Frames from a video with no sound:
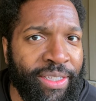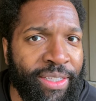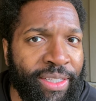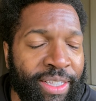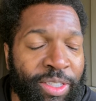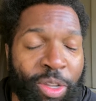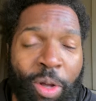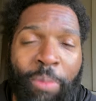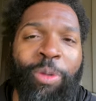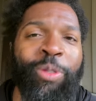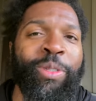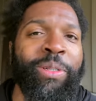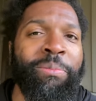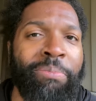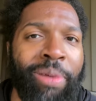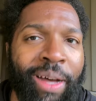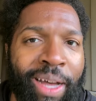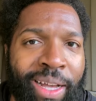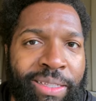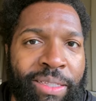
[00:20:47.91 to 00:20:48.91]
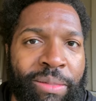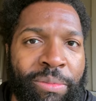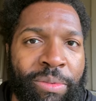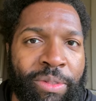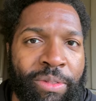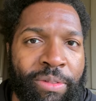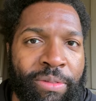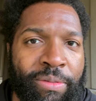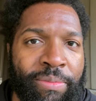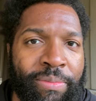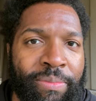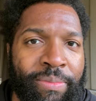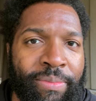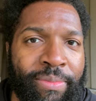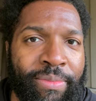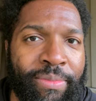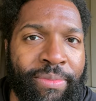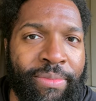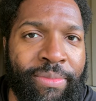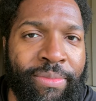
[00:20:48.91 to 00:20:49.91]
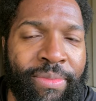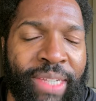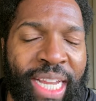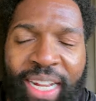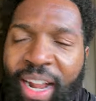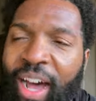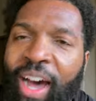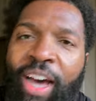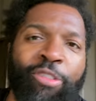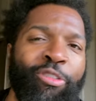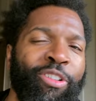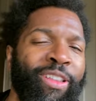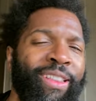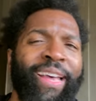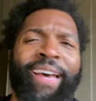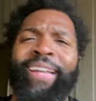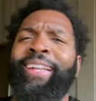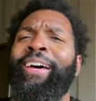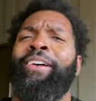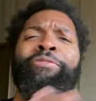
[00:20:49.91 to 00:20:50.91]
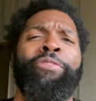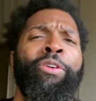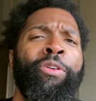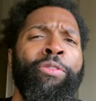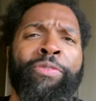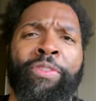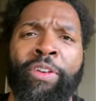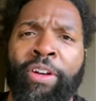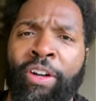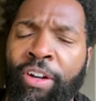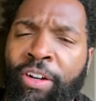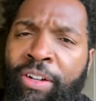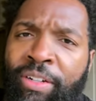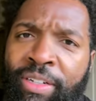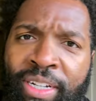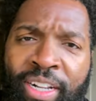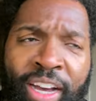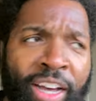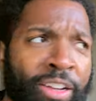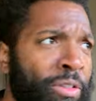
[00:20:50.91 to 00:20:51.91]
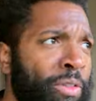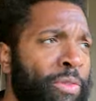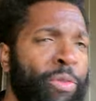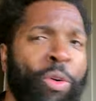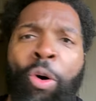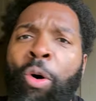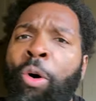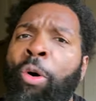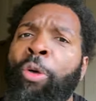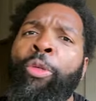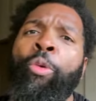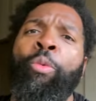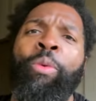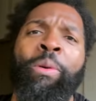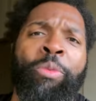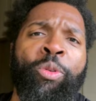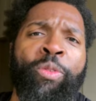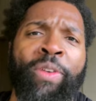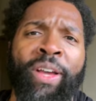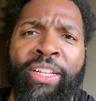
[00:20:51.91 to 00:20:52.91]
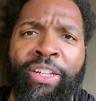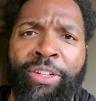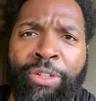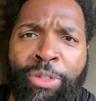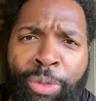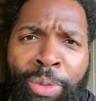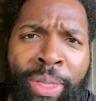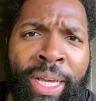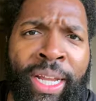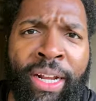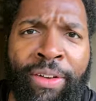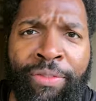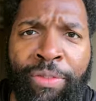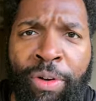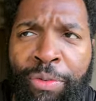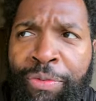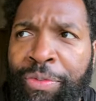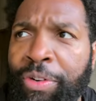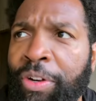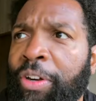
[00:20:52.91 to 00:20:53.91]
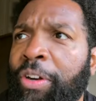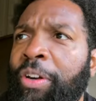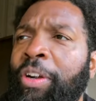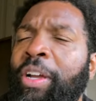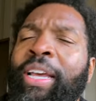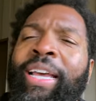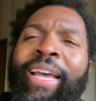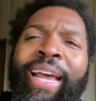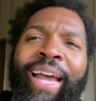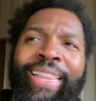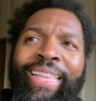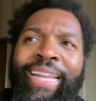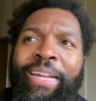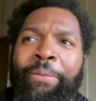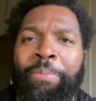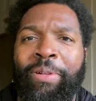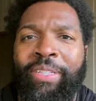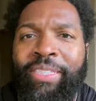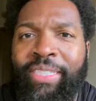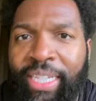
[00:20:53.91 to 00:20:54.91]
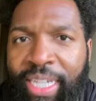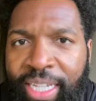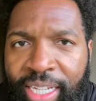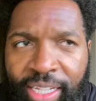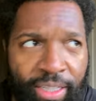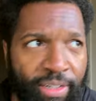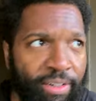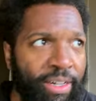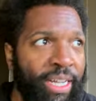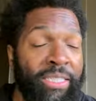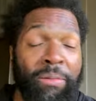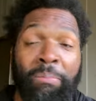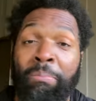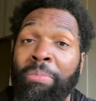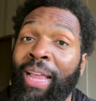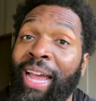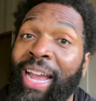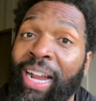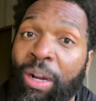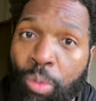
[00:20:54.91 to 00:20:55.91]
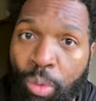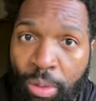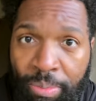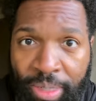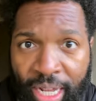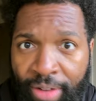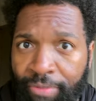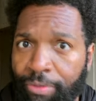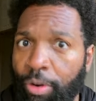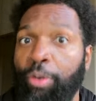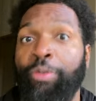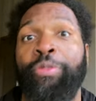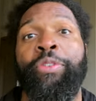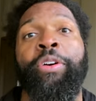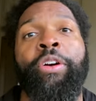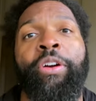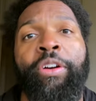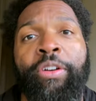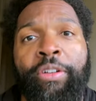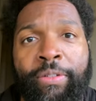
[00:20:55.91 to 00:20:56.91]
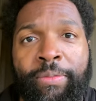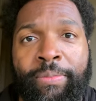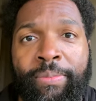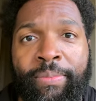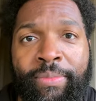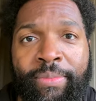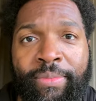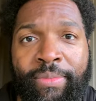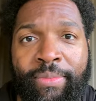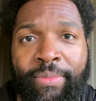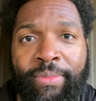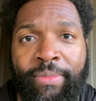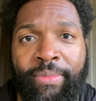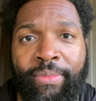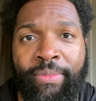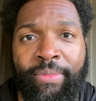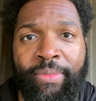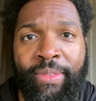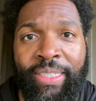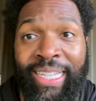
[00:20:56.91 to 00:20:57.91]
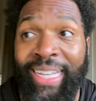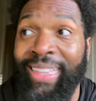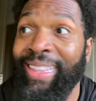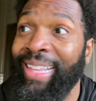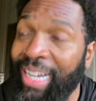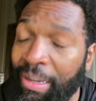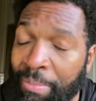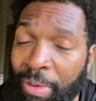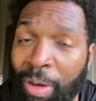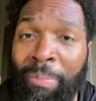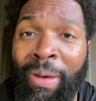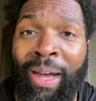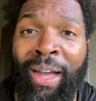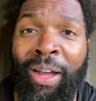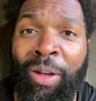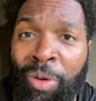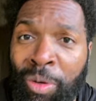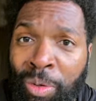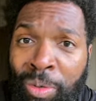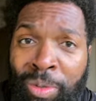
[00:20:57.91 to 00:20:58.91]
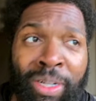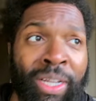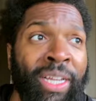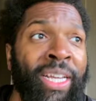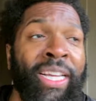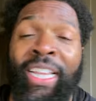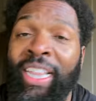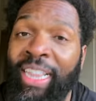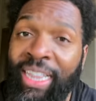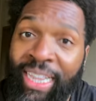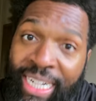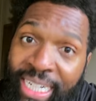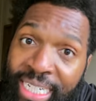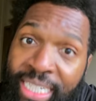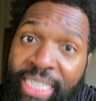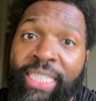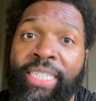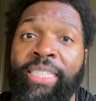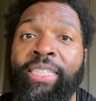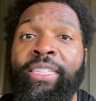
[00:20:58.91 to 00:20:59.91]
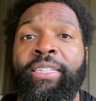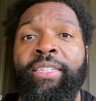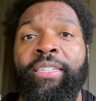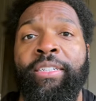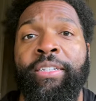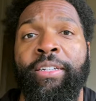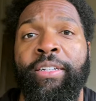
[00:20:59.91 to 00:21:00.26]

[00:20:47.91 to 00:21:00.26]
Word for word: It's almost impossible. In honor of that, I vote for her. In honor of all the women who've had to do that, I vote for her. And then, in particular, as a black woman, I vote for her. Because I think about my own lineage